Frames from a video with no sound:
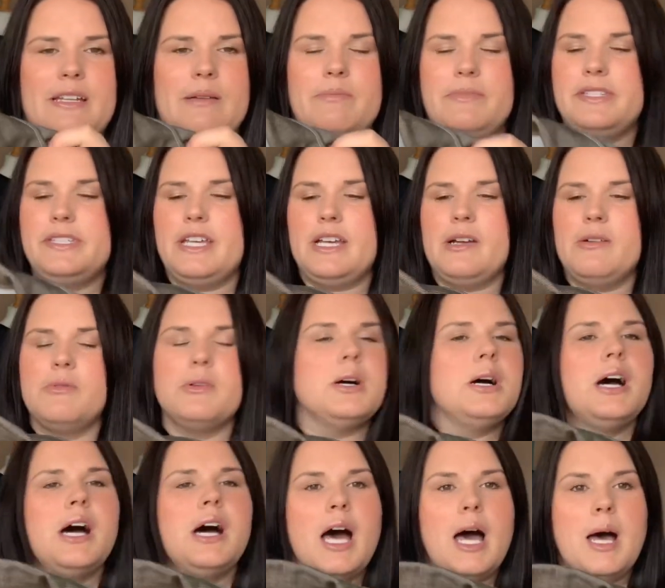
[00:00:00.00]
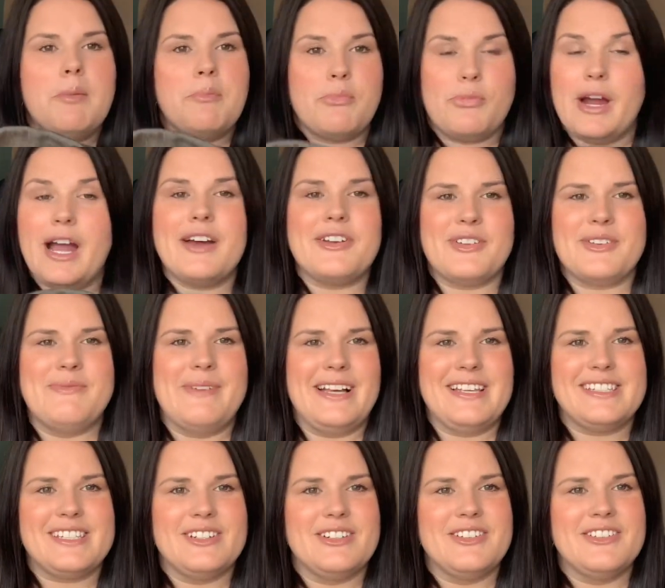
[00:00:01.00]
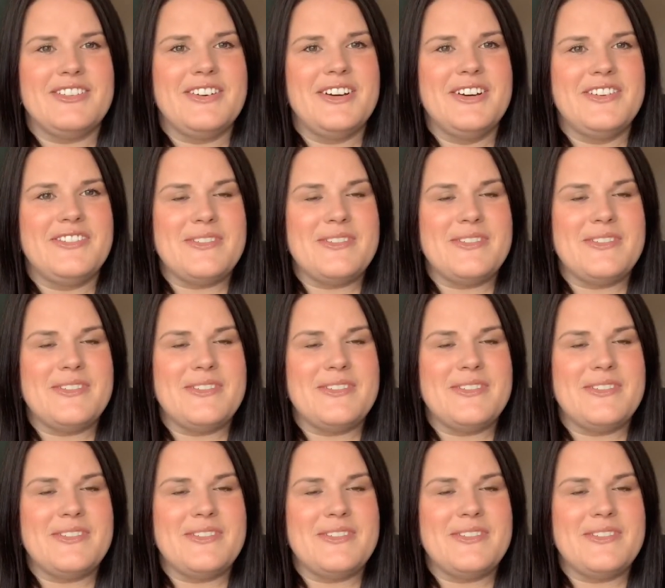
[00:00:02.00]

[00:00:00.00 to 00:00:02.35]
I'm so proud of myself